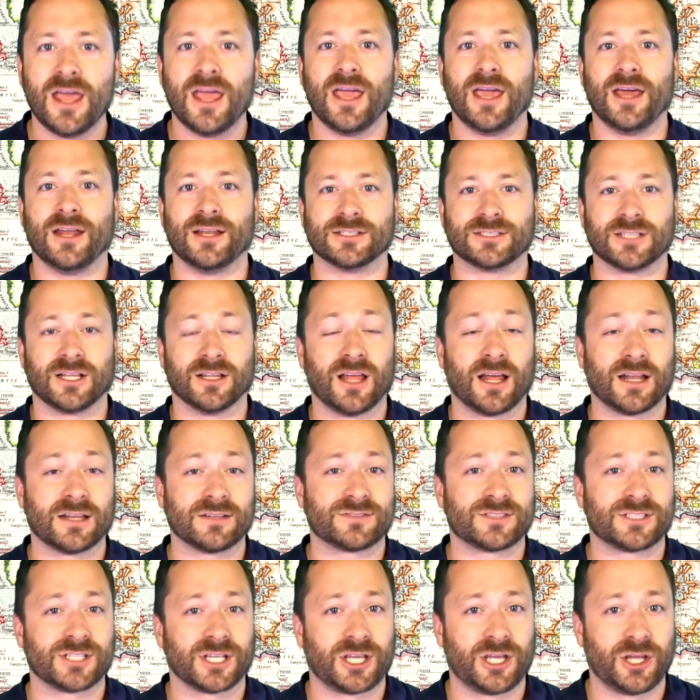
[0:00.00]
It is a lot of
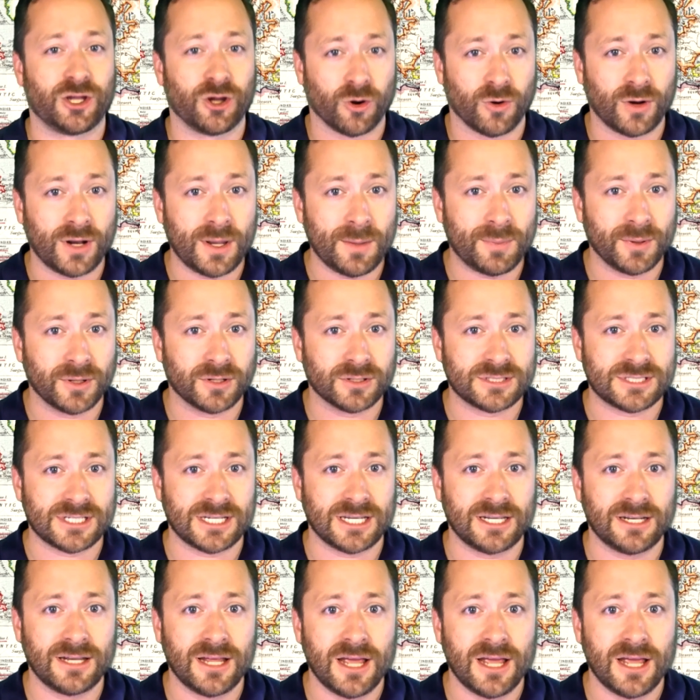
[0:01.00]
security built in.